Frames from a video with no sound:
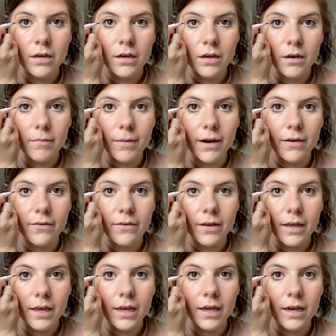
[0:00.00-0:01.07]
about
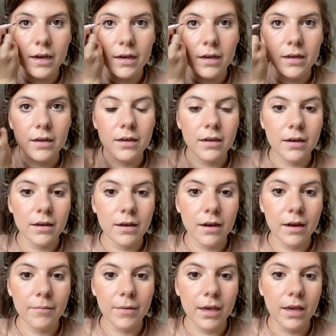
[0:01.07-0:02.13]
here.
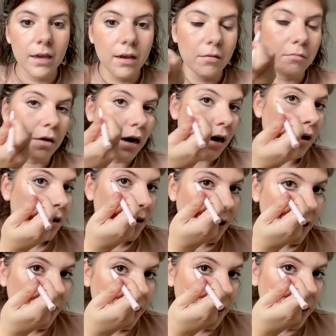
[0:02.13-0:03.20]
I'm making a mark,
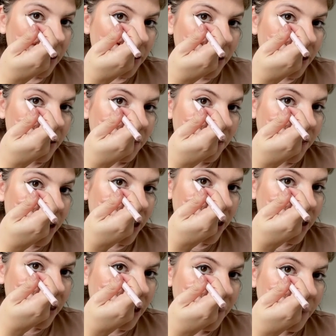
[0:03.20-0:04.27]
then I'm
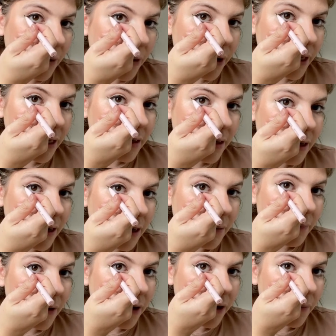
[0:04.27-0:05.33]
finding that point and
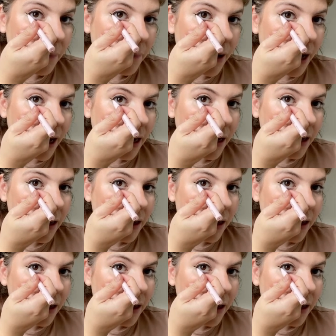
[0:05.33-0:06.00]
I'm going back